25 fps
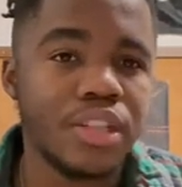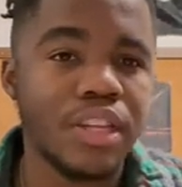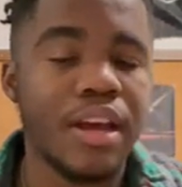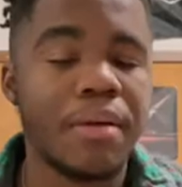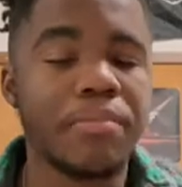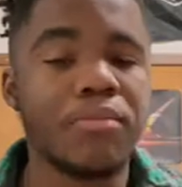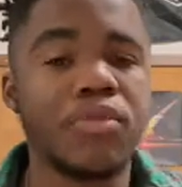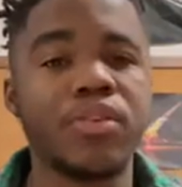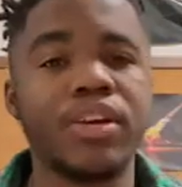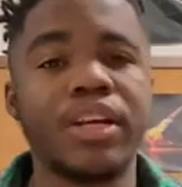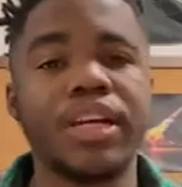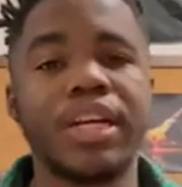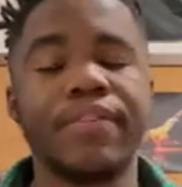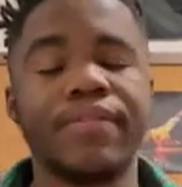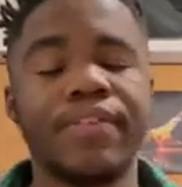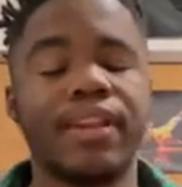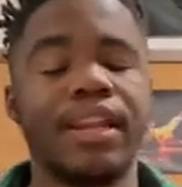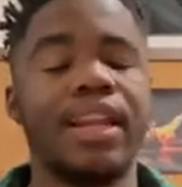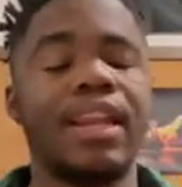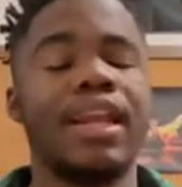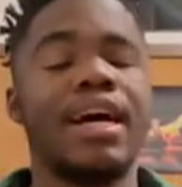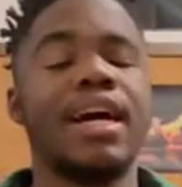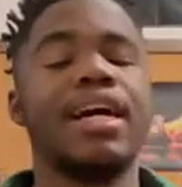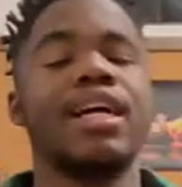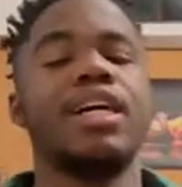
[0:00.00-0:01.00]
I'm going to give a
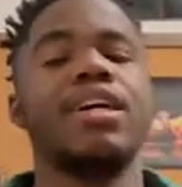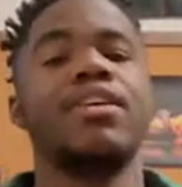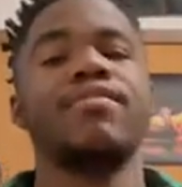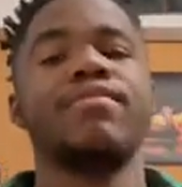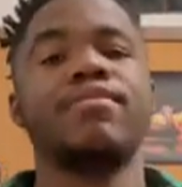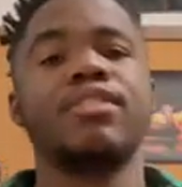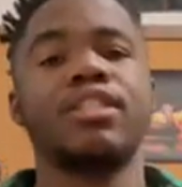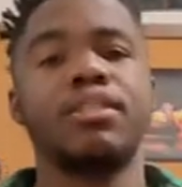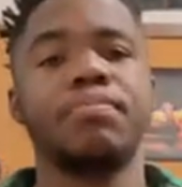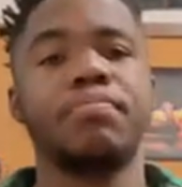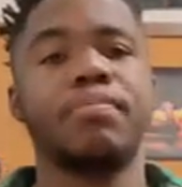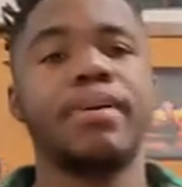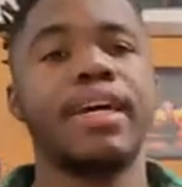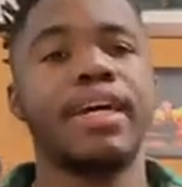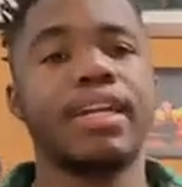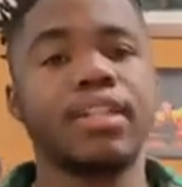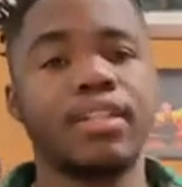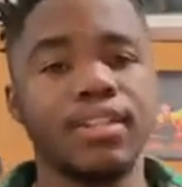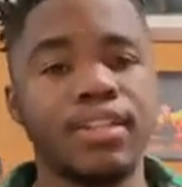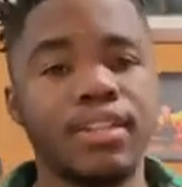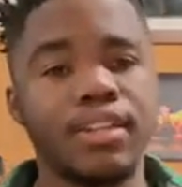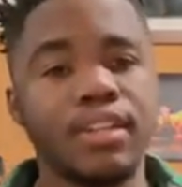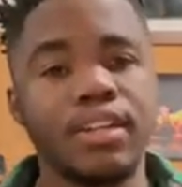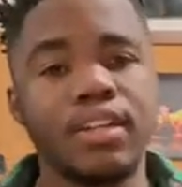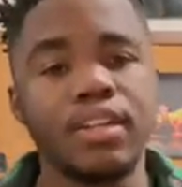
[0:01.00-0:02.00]
lot of
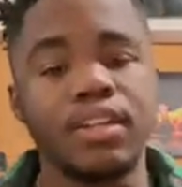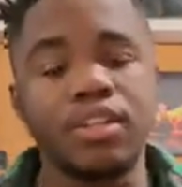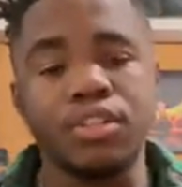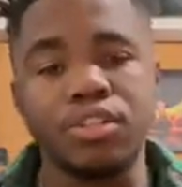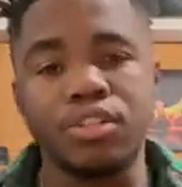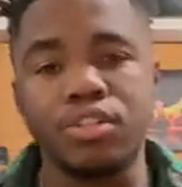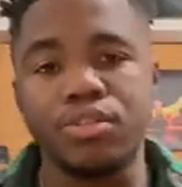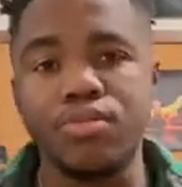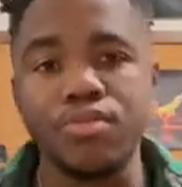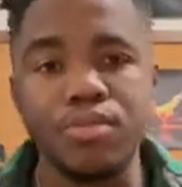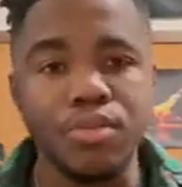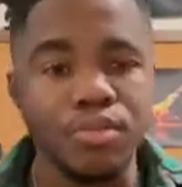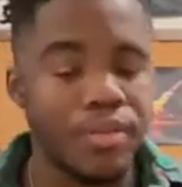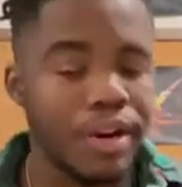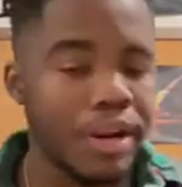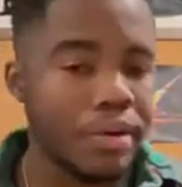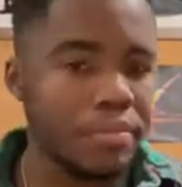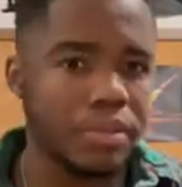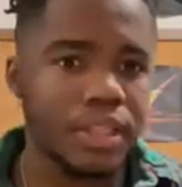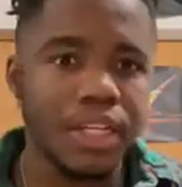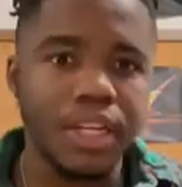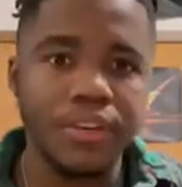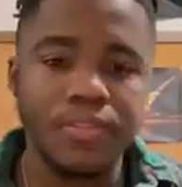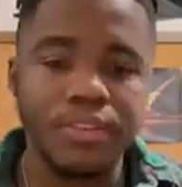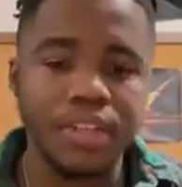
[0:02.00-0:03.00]
respect to the
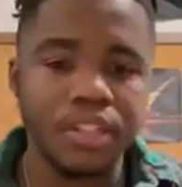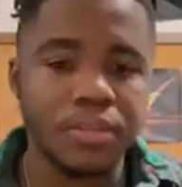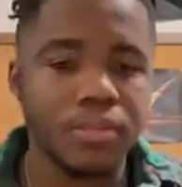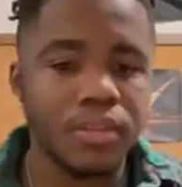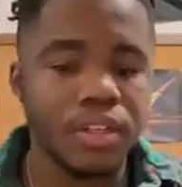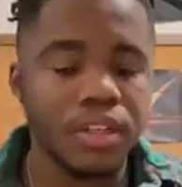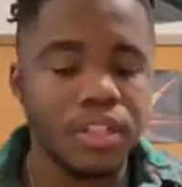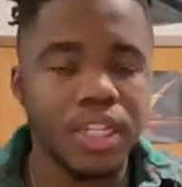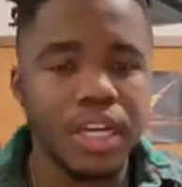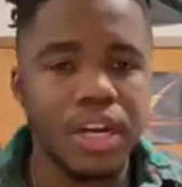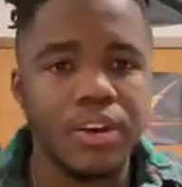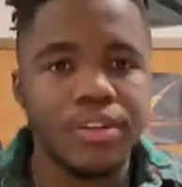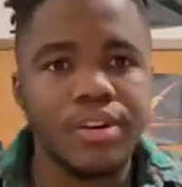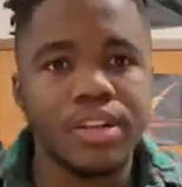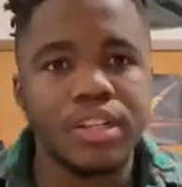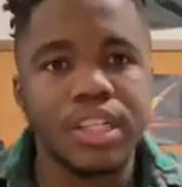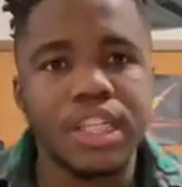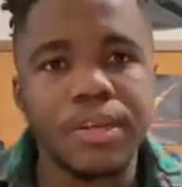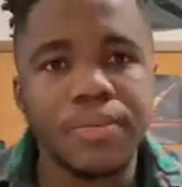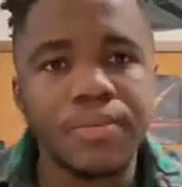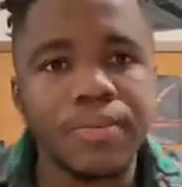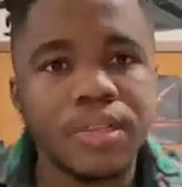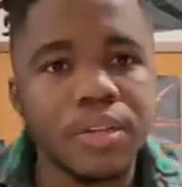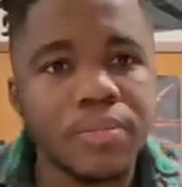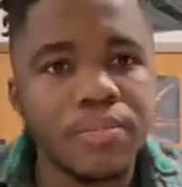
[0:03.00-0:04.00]
Rams defense, because that Rams
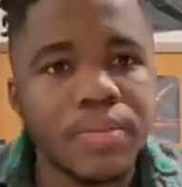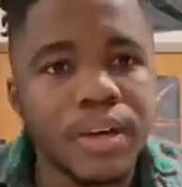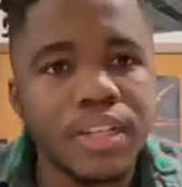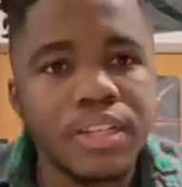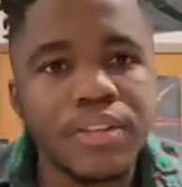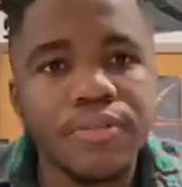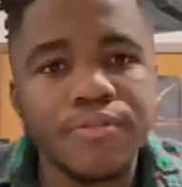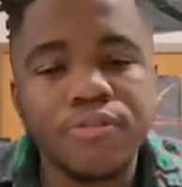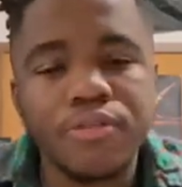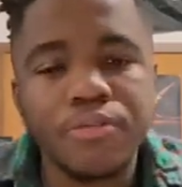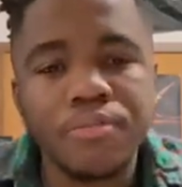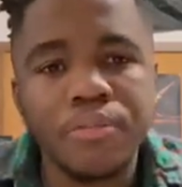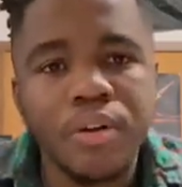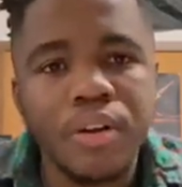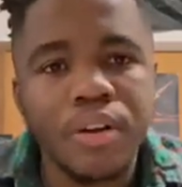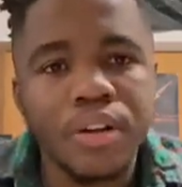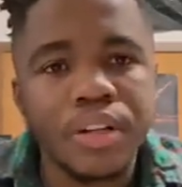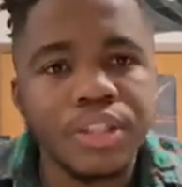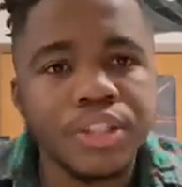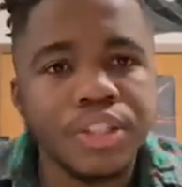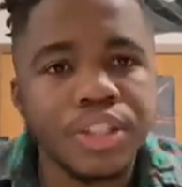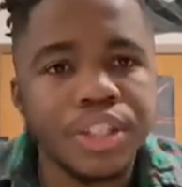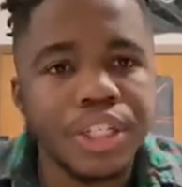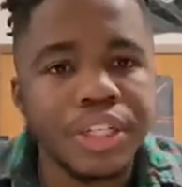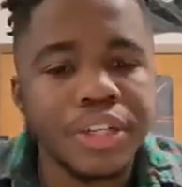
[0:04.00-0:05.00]
defense is the best in football
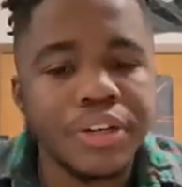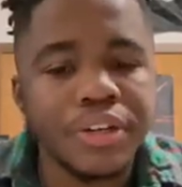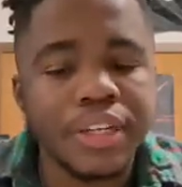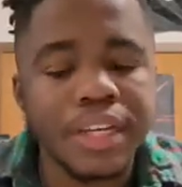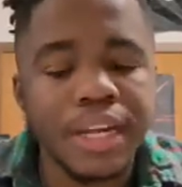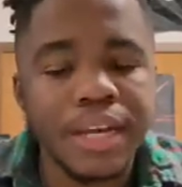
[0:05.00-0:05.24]
this year, and they